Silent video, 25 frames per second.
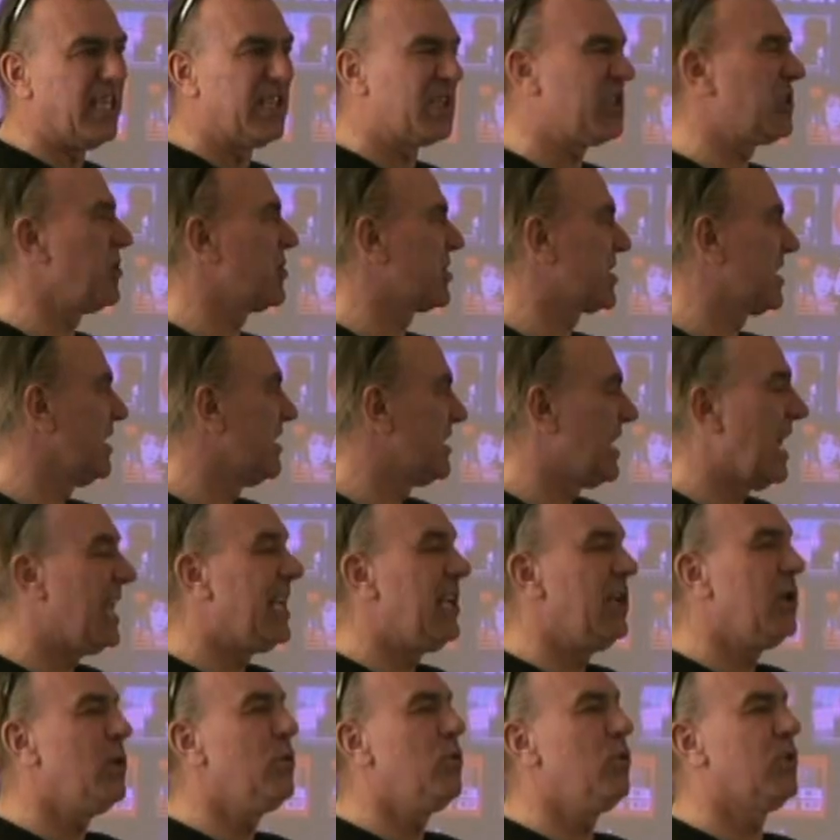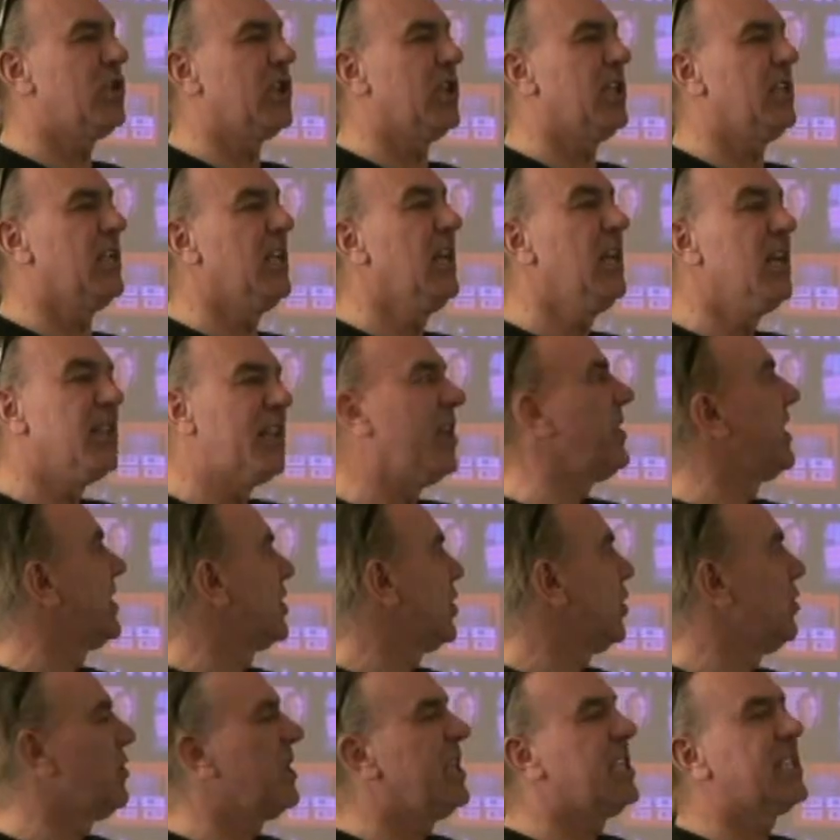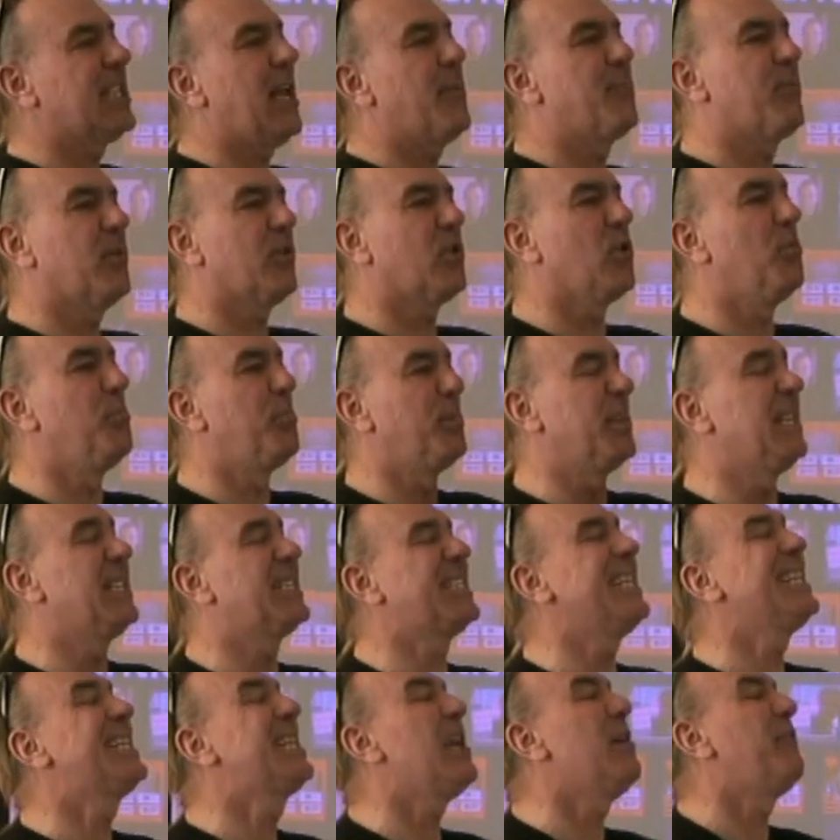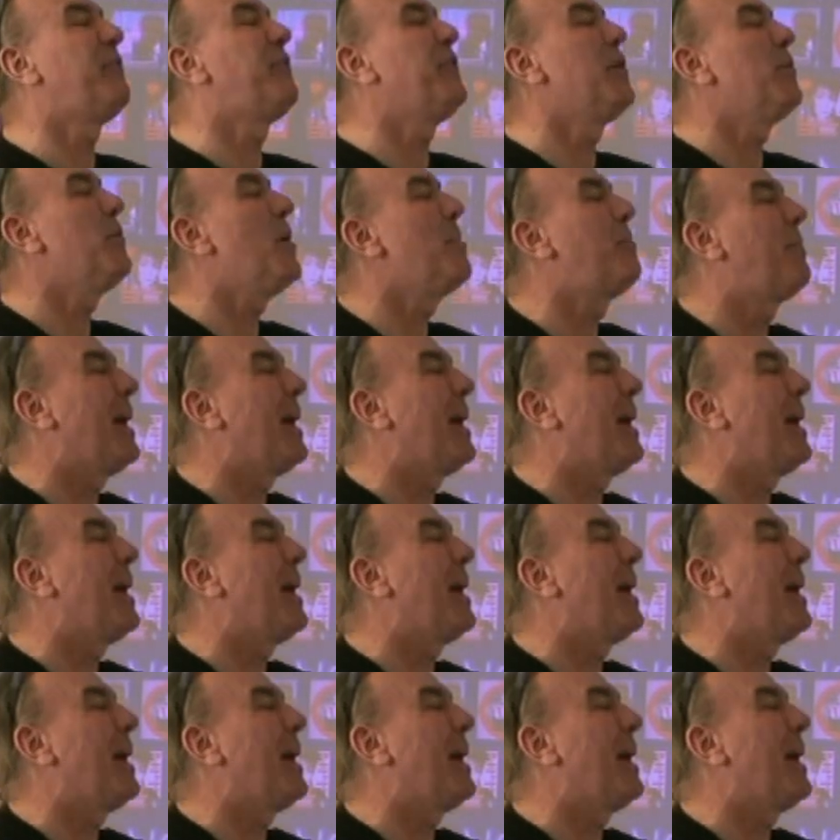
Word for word: It's just an illusion that there's all these separate companies to give you